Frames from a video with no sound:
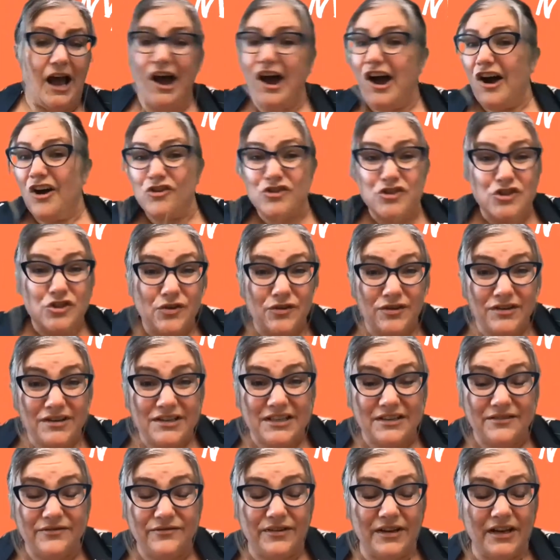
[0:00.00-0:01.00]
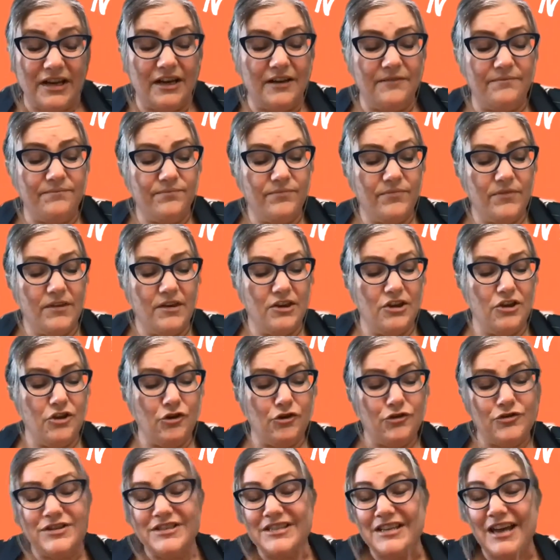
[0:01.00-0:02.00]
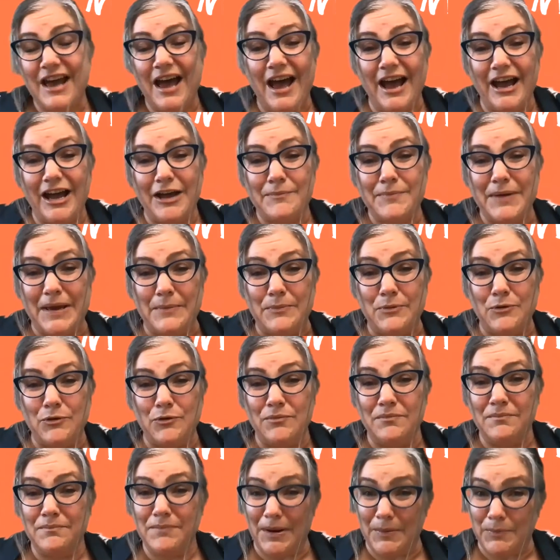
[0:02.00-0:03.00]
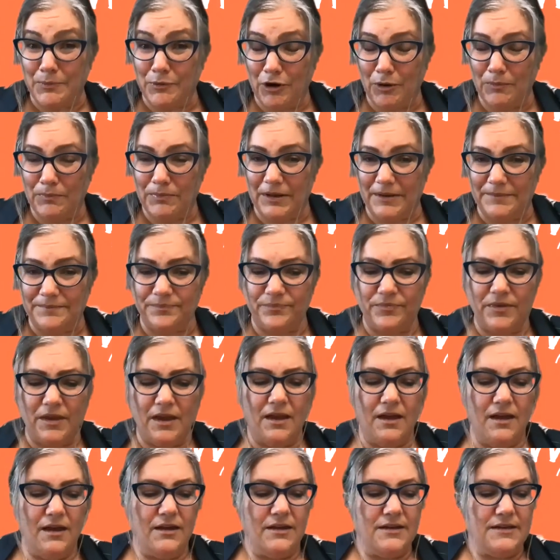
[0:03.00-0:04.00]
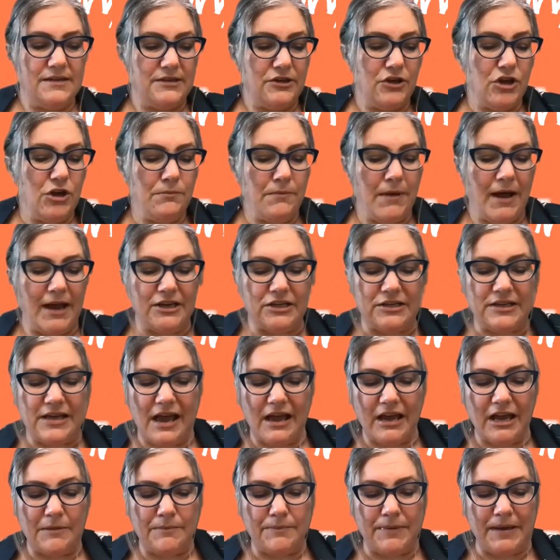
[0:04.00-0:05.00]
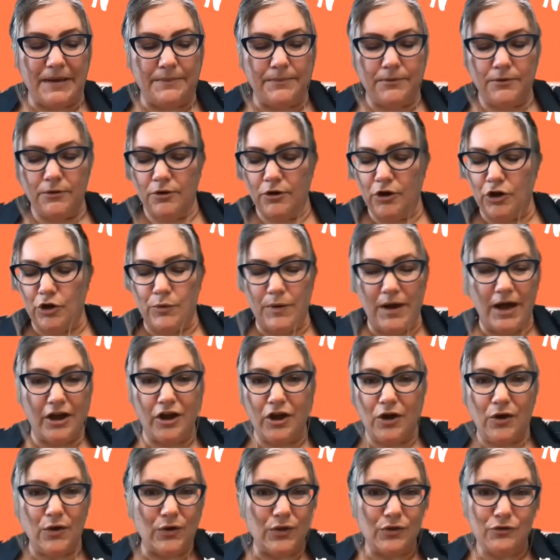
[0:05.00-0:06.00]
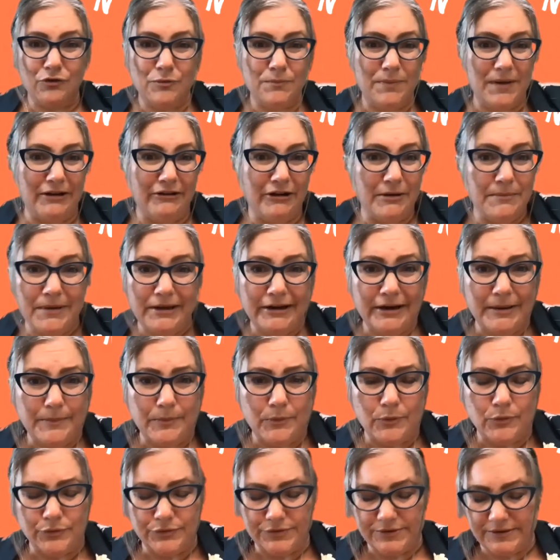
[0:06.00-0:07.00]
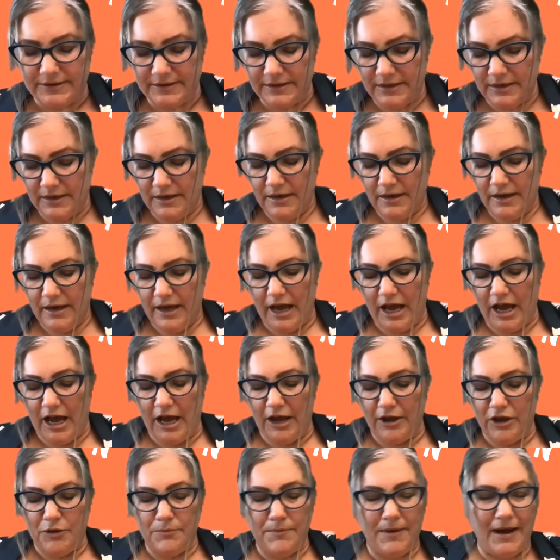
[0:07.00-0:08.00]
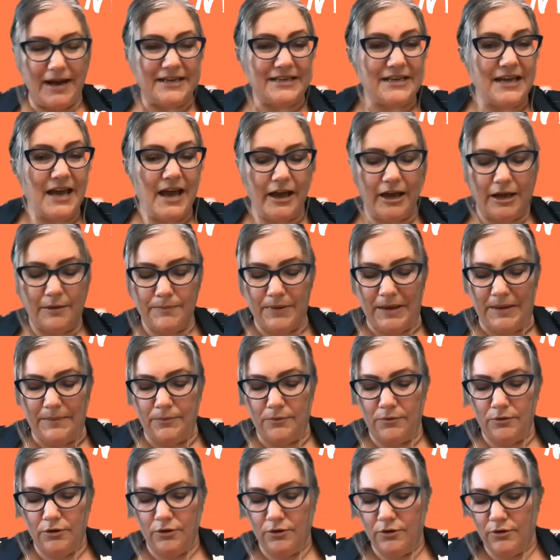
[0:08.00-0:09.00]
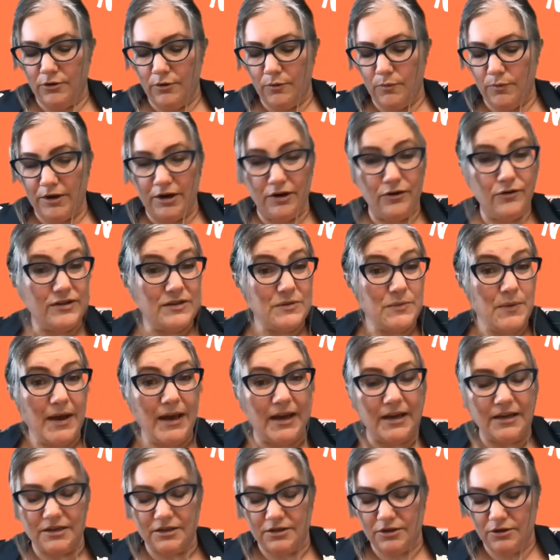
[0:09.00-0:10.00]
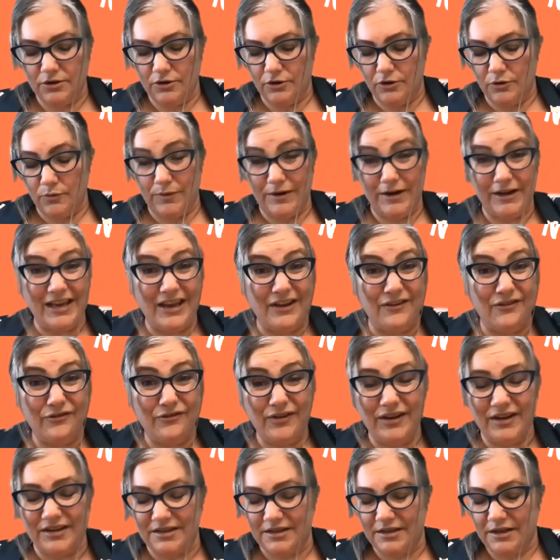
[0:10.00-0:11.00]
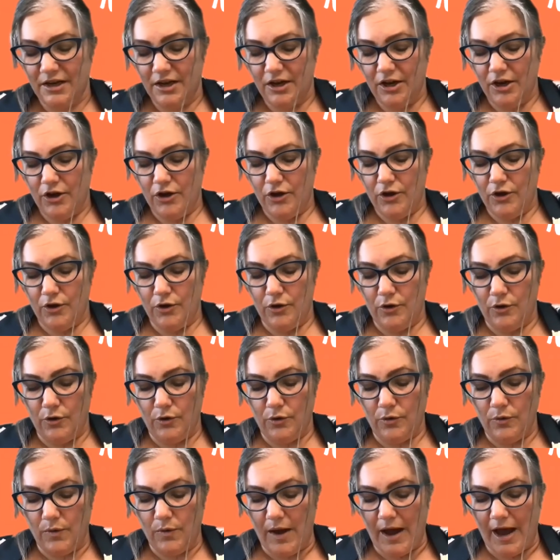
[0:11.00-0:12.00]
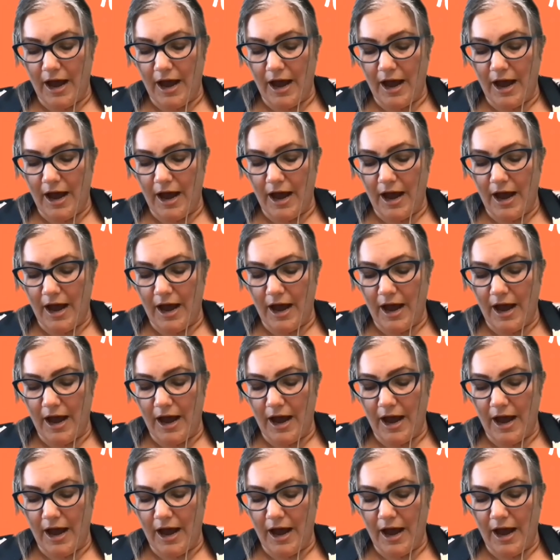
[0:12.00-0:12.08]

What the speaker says: Alternatively, you could target people by problem. So you might target people who are going through perimenopause. You might target people who want to lose weight, who want to get fit, who